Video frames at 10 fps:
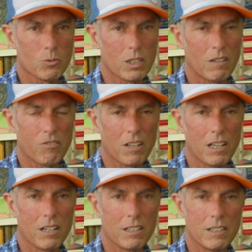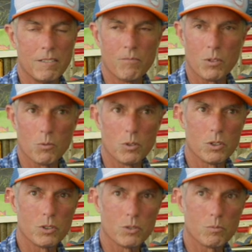What I found
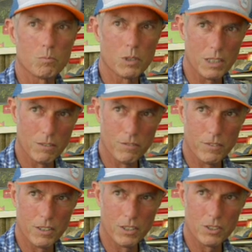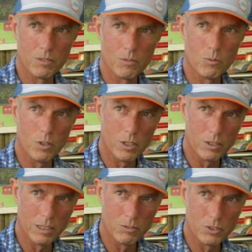was plenty of fish, water
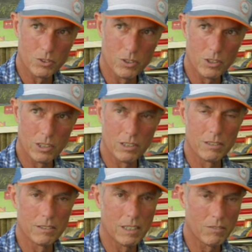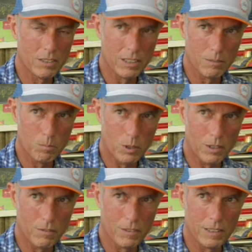levels good, everything
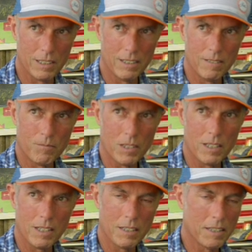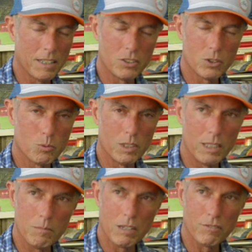perfect, and then they wouldn't
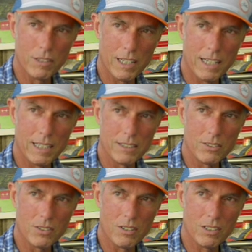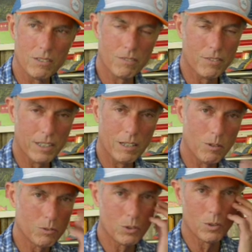eat my flies. So I couldn't figure out
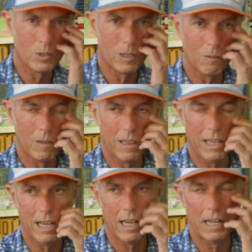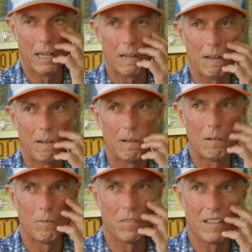what was going on with that.
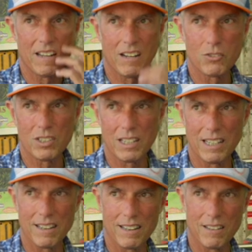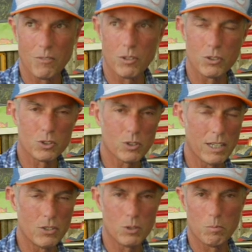Um, and I was getting a, the
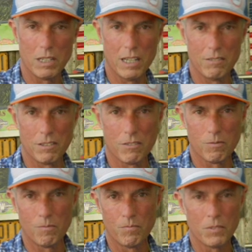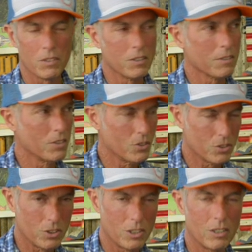strangest behavior
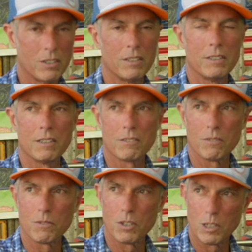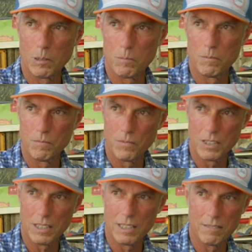this year from carp
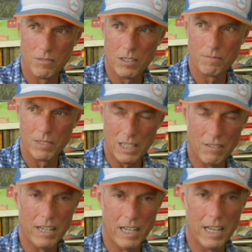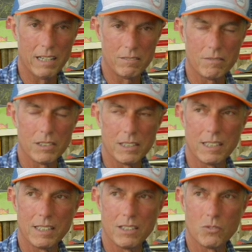that I that I've had,
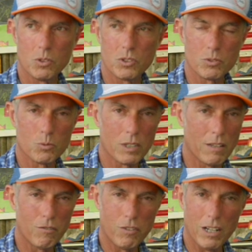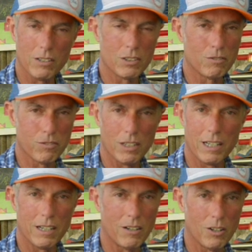and it was where they follow your
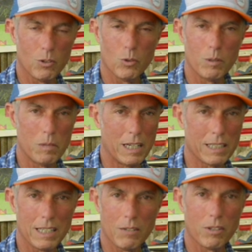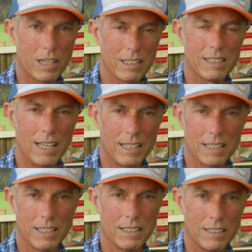fly all the way back in without
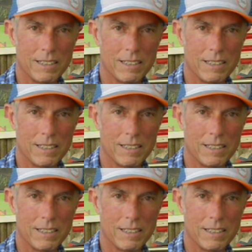taking it.